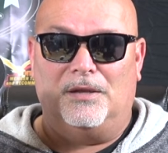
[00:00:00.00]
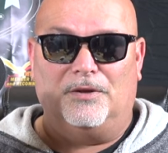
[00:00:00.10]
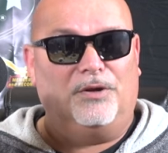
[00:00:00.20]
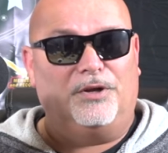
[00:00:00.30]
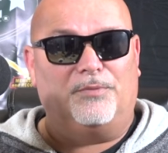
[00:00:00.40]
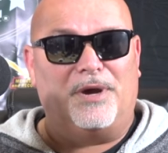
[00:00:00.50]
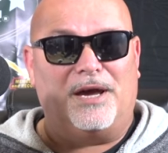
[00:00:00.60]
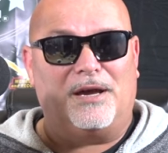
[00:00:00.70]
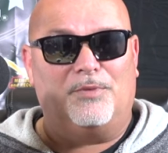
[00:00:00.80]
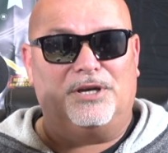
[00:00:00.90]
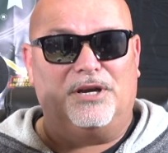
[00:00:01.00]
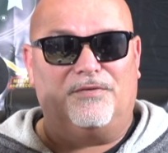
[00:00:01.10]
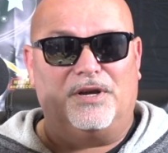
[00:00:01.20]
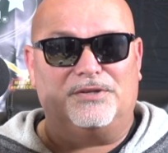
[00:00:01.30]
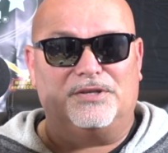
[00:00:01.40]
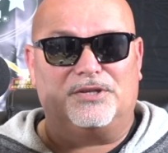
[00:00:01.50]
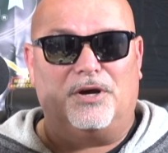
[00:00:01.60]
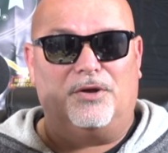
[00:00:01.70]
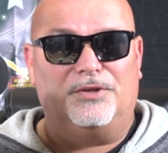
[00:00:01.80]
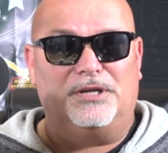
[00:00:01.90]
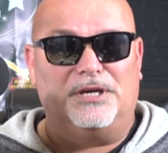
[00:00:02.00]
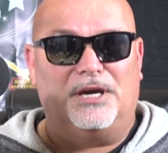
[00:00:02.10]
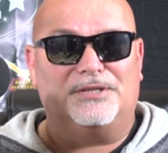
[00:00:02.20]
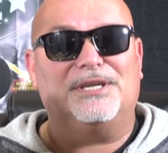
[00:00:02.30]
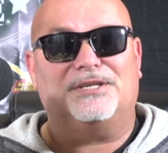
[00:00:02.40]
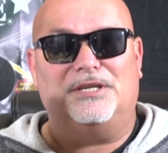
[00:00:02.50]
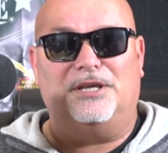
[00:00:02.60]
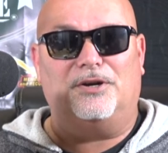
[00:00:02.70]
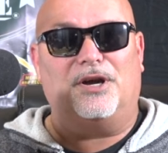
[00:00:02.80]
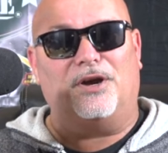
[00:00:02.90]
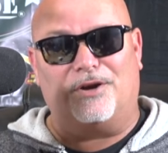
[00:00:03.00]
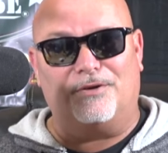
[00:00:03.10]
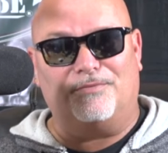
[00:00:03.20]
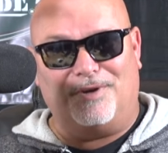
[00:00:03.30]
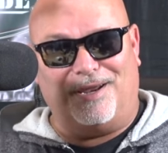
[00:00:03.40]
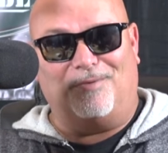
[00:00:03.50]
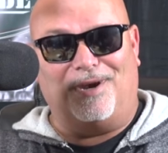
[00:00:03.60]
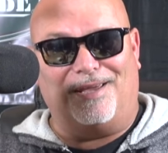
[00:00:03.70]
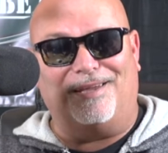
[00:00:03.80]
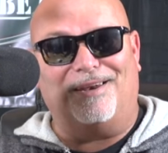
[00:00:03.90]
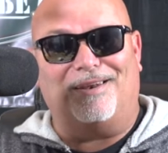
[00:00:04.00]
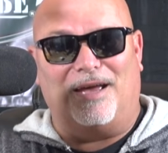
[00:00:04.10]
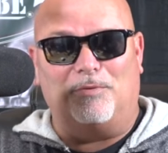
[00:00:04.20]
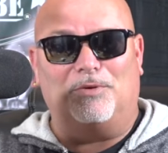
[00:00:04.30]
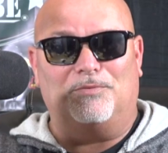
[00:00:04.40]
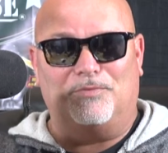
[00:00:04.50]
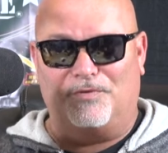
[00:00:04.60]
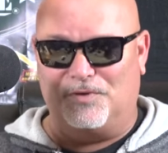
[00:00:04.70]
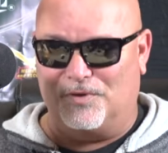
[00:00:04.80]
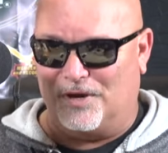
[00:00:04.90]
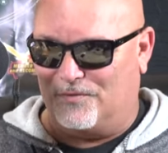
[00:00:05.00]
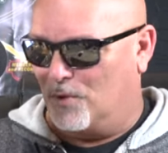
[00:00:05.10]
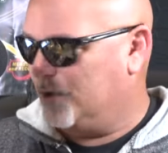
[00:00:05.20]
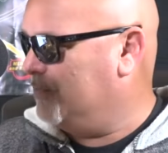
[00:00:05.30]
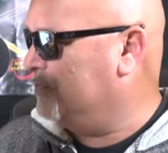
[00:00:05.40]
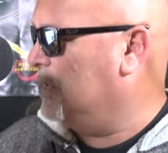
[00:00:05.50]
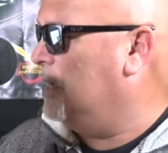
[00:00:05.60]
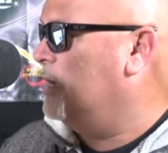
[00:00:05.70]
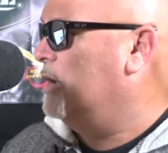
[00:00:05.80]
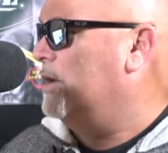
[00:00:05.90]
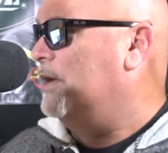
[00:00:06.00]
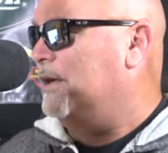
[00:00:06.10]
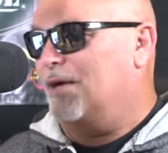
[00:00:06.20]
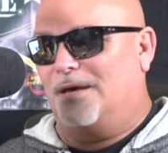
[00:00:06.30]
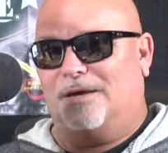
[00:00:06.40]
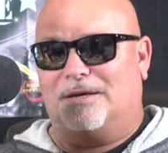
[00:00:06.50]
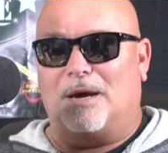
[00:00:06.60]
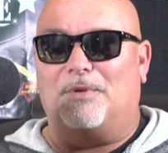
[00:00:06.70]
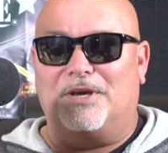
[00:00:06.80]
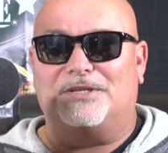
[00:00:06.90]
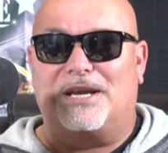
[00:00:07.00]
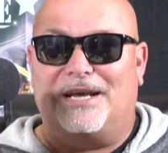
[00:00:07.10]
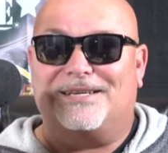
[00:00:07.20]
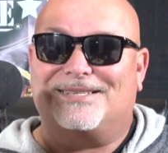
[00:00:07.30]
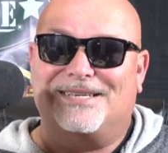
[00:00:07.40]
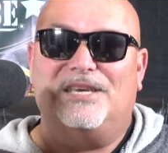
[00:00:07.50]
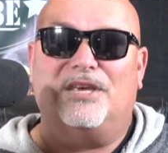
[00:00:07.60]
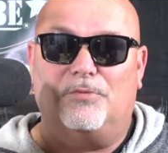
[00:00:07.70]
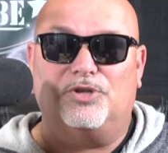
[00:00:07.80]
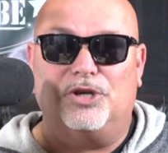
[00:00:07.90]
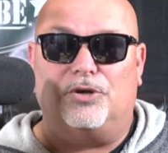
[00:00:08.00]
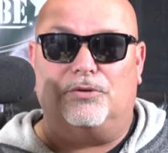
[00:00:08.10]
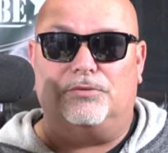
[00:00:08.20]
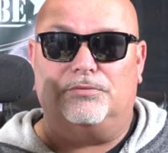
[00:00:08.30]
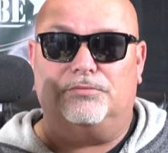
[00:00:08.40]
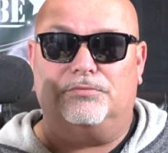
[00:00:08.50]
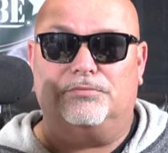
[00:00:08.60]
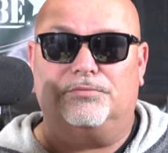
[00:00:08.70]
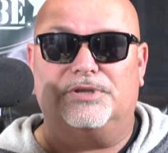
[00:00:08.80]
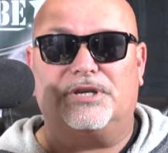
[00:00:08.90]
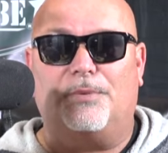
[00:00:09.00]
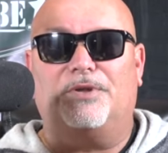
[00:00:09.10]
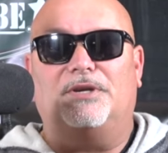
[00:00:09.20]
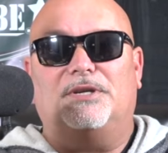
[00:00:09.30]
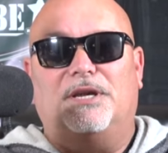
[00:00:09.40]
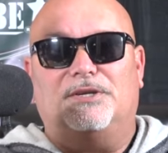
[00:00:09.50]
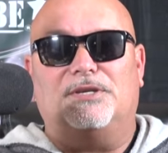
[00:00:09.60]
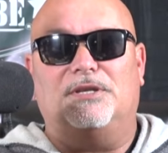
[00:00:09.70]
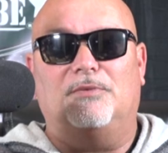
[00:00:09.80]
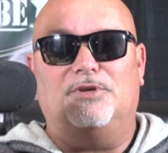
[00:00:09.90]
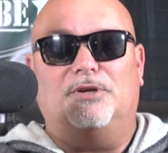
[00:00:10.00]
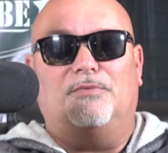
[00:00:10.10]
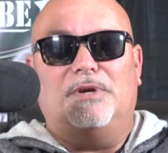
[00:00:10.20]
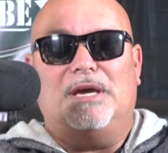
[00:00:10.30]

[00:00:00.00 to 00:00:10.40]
The only other bag I'm going to get of theirs is called the uh, sixty liter Hugger, and when I get it, I will review that for you. Couple things I'd like to see them do. There's a couple things I'd like to see them do.